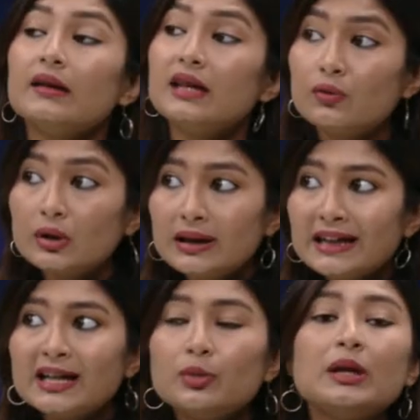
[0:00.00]
They would
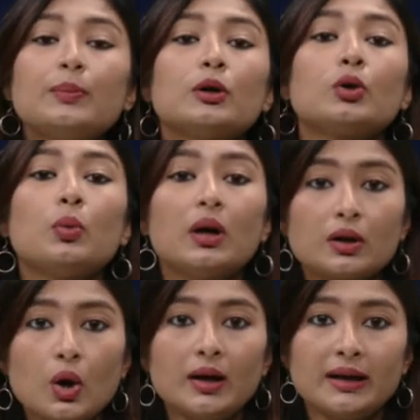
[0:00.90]
need people to
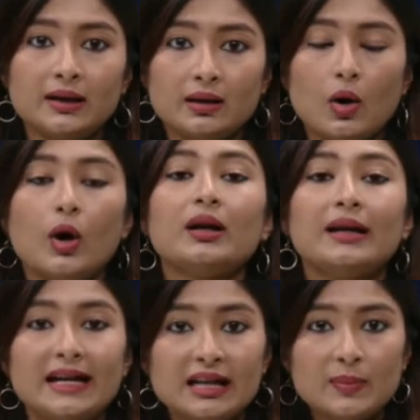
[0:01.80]
work on it on a
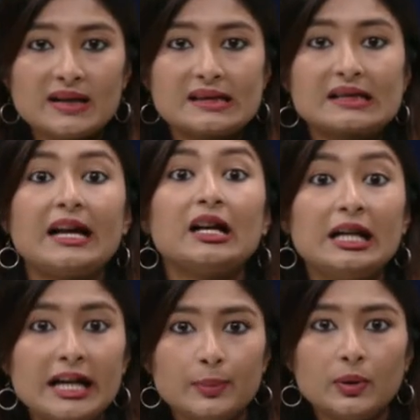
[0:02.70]
daily basis like a
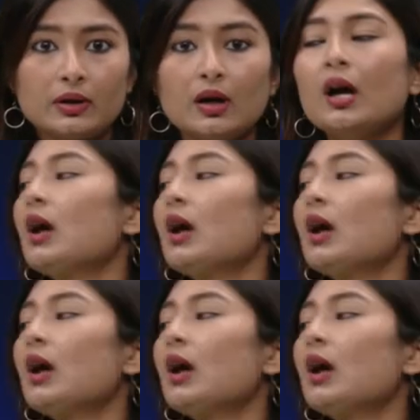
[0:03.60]
labor.